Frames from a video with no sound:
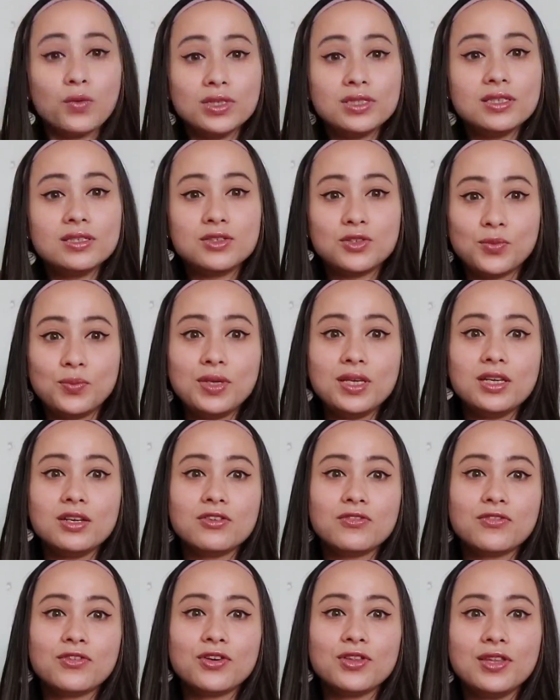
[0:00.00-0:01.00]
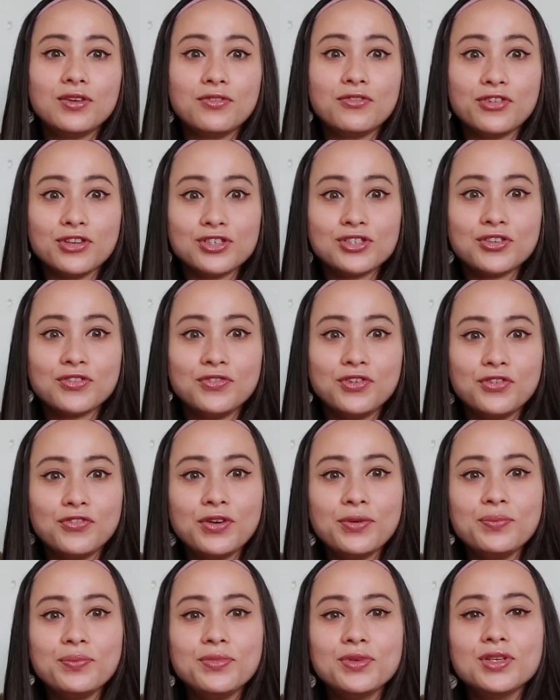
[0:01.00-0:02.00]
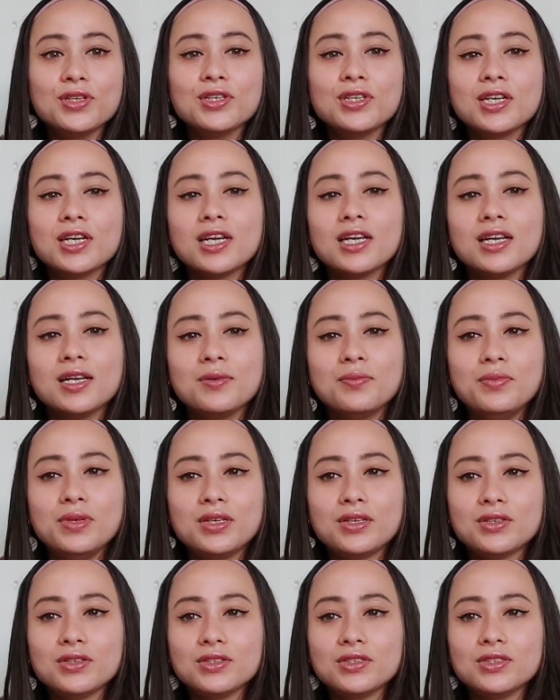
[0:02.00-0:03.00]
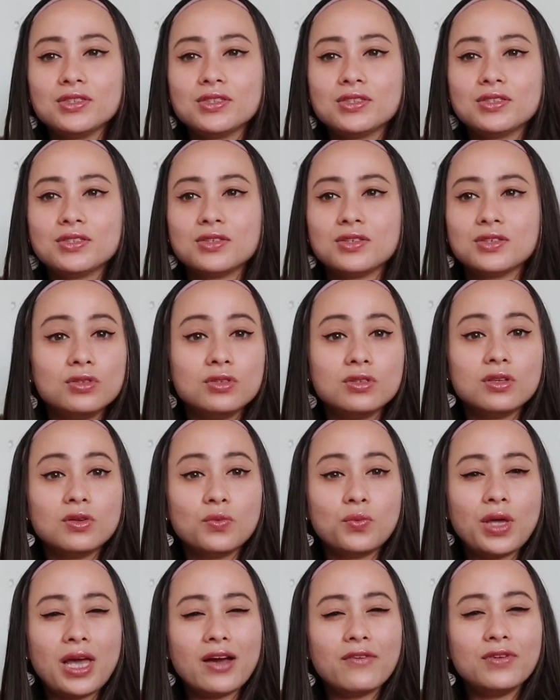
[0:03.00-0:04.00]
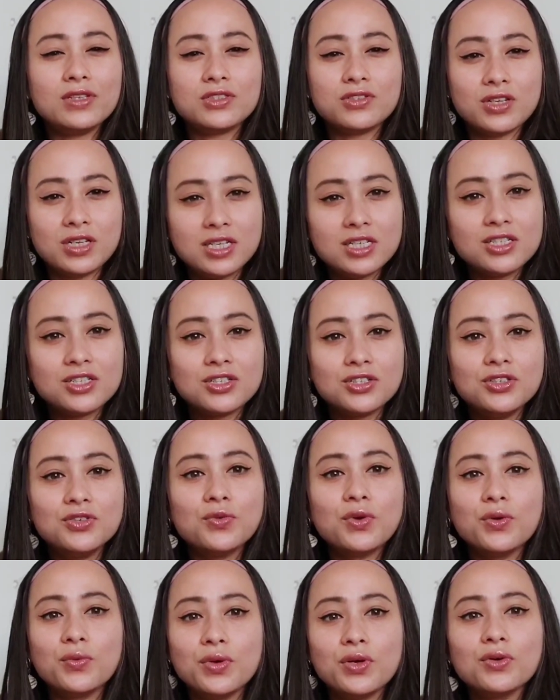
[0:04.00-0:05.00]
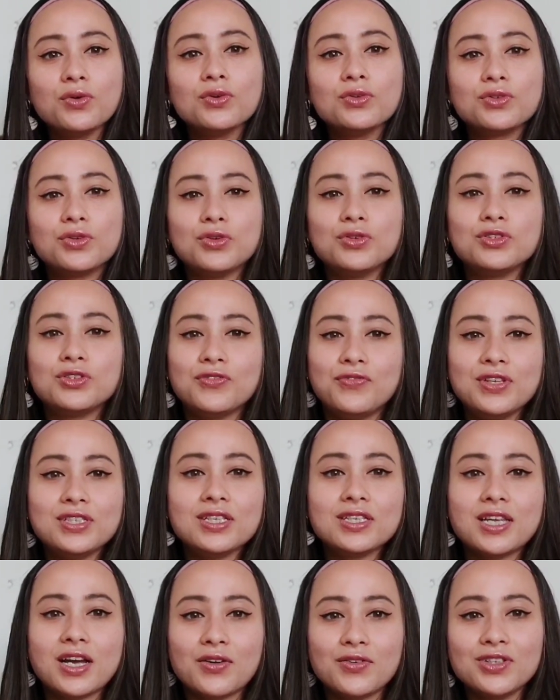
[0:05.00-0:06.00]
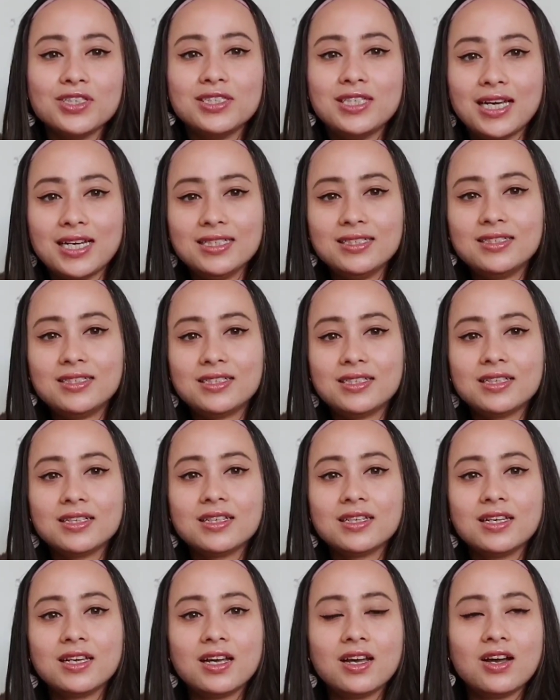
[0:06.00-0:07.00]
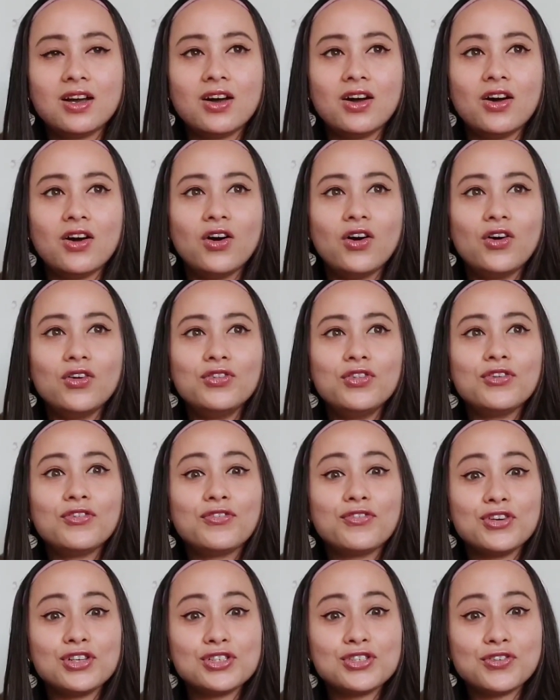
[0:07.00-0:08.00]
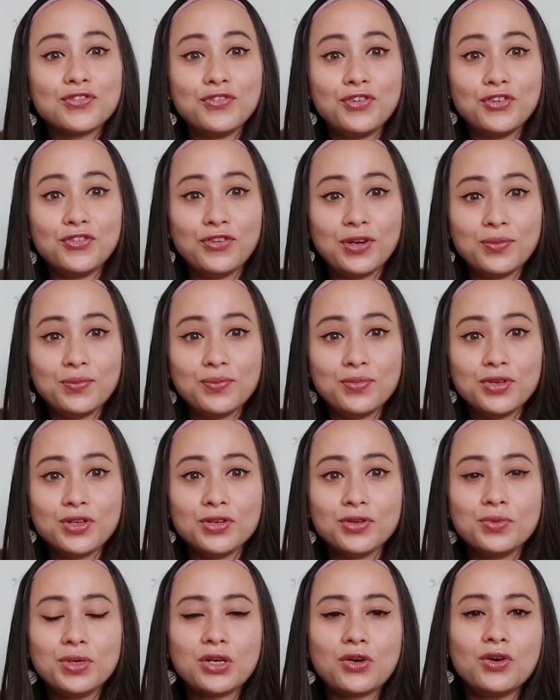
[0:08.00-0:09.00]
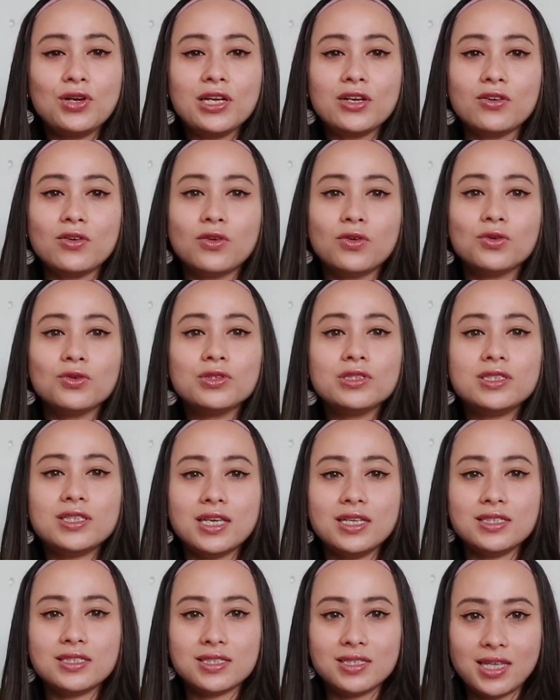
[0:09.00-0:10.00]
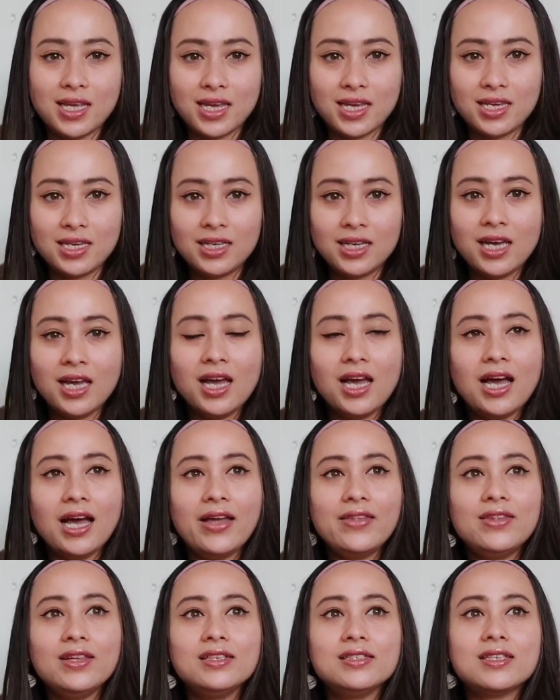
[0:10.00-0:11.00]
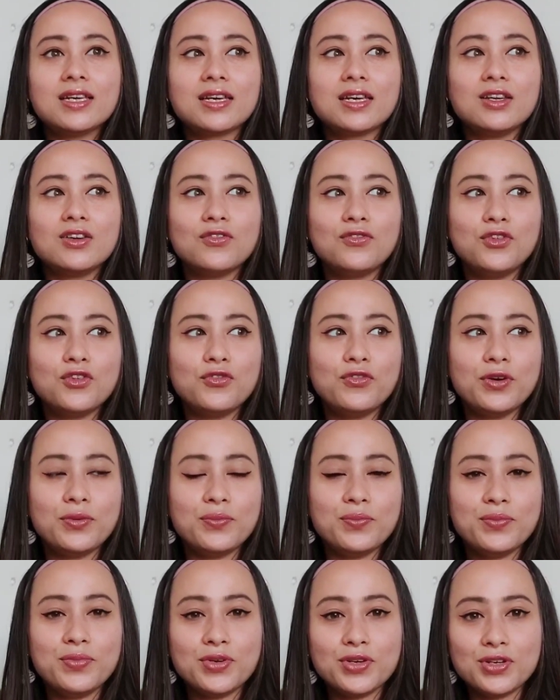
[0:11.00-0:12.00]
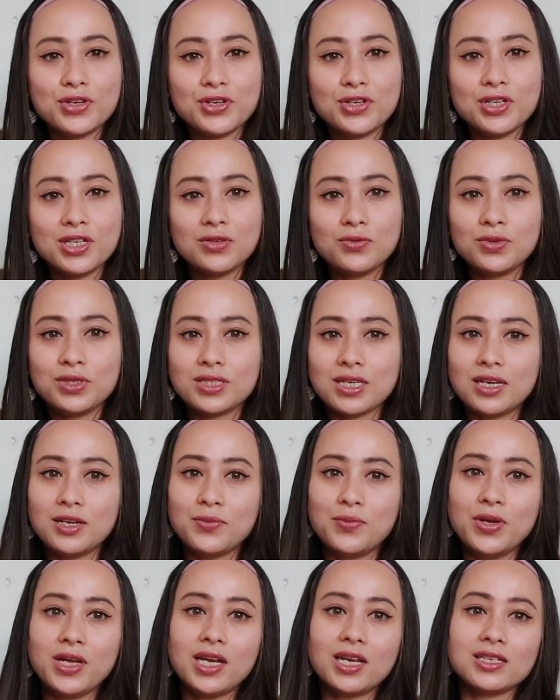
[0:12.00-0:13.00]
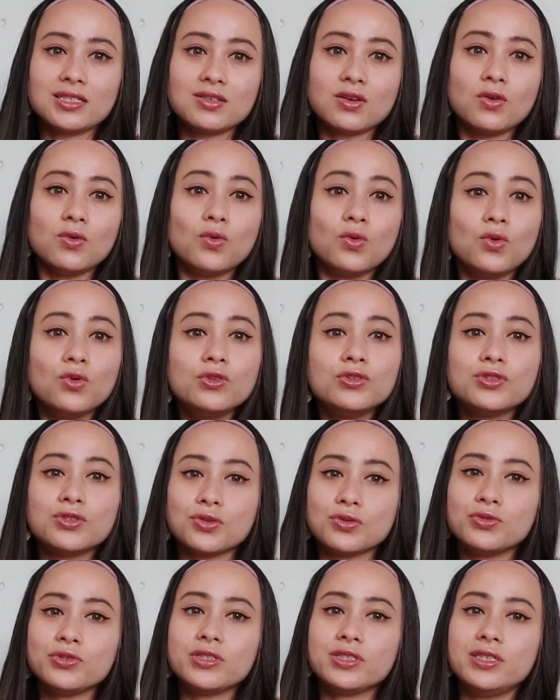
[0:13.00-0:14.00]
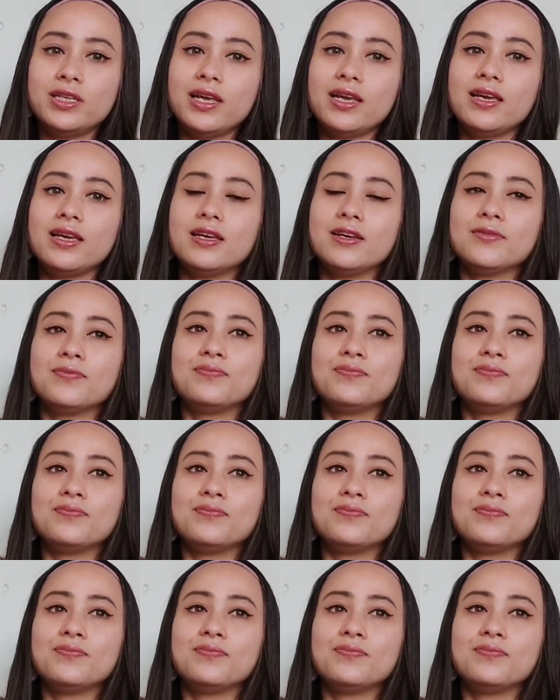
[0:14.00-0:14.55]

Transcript: wanted to be here for the 1st of November because we have a tradition where we all go to visit our dead on the 1st of November. We call it All Saints Day. And then 2nd of November, we celebrate as All Souls Day.